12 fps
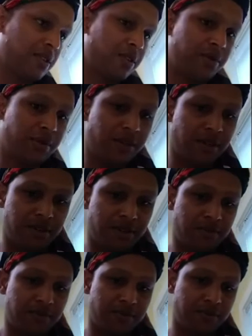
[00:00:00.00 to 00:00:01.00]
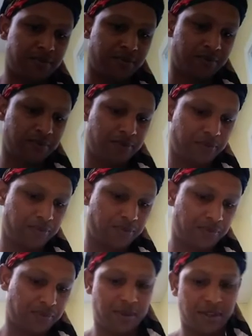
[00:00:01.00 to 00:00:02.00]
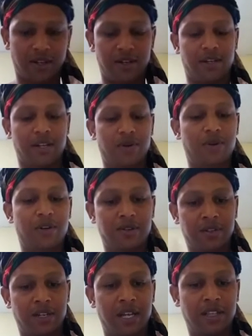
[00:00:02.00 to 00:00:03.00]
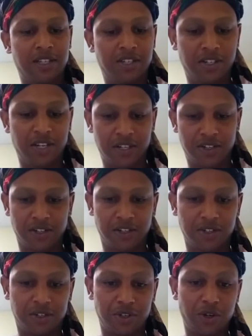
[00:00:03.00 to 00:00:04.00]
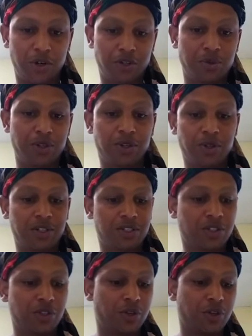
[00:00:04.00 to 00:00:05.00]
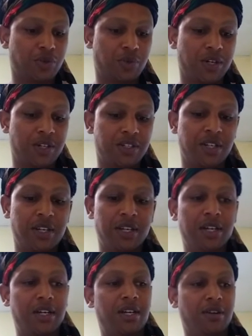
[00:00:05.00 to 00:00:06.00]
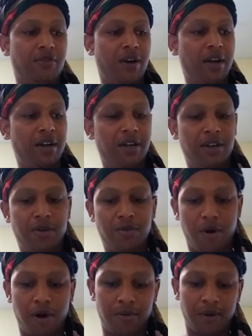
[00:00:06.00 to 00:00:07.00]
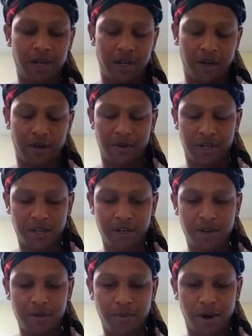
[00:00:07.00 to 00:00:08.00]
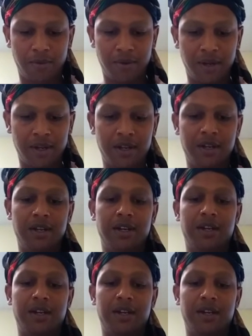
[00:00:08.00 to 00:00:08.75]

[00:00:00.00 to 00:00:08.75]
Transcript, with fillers: Oh, wait, no. Okay, well, I think she has the list of goals, but the list of goals was finding an apartment, or getting an apartment,